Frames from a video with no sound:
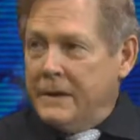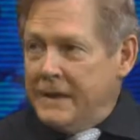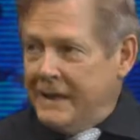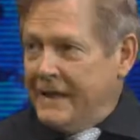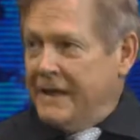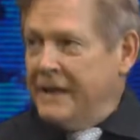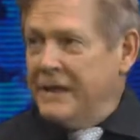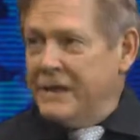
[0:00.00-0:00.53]

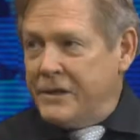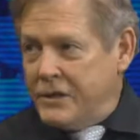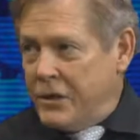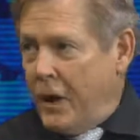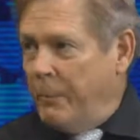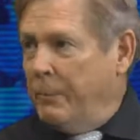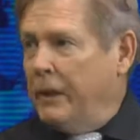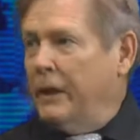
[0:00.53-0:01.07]
is
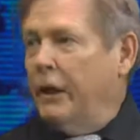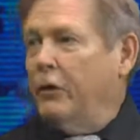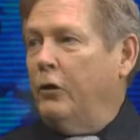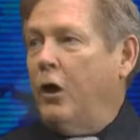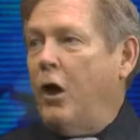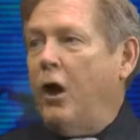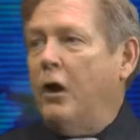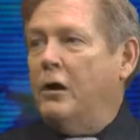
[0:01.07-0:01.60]
Jabal
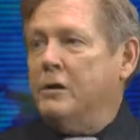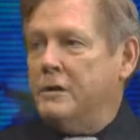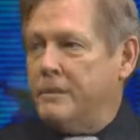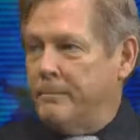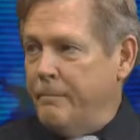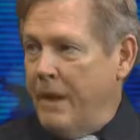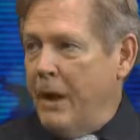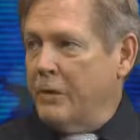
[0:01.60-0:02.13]
el-Laws,
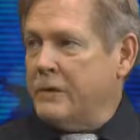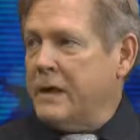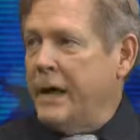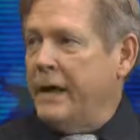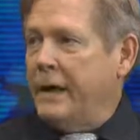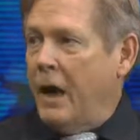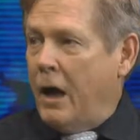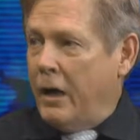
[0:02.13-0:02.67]
Mount
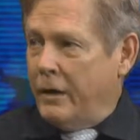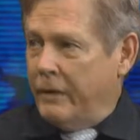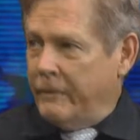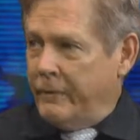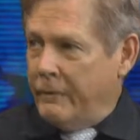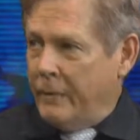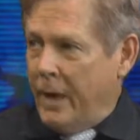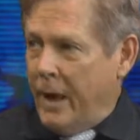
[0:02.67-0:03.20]
Sinai of
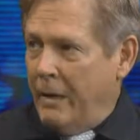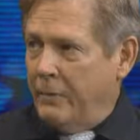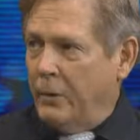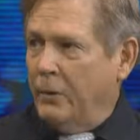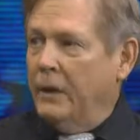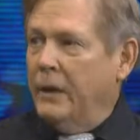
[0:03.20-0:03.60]
the Bible,